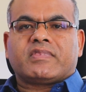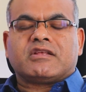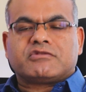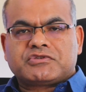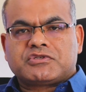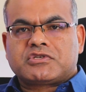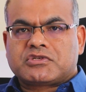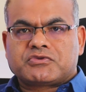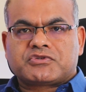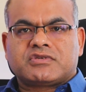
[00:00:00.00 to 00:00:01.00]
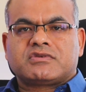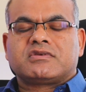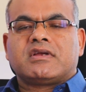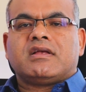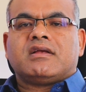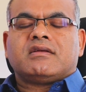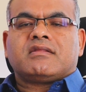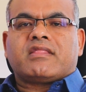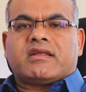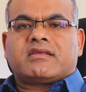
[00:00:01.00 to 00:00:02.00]
in this institution
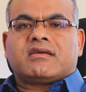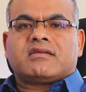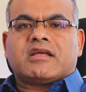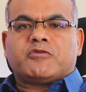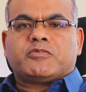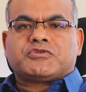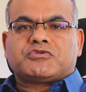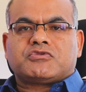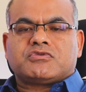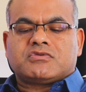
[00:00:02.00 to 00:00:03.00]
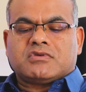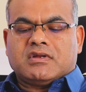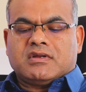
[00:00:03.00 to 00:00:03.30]
that can help us to